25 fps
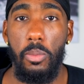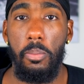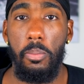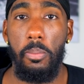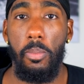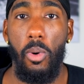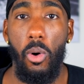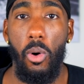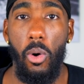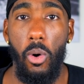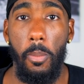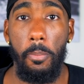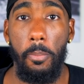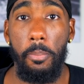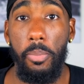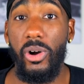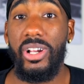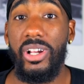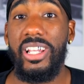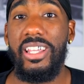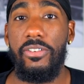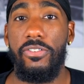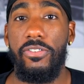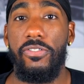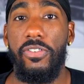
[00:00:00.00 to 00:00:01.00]
more
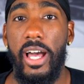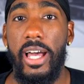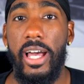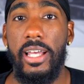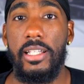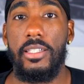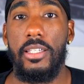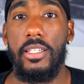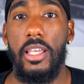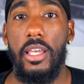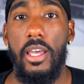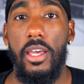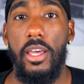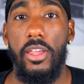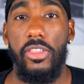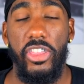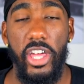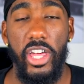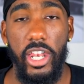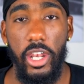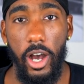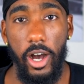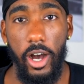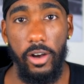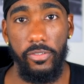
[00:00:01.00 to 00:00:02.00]
body fat
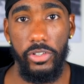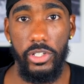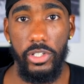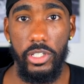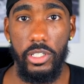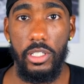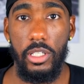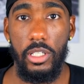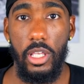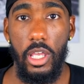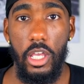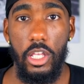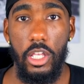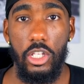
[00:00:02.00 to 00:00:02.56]
than others.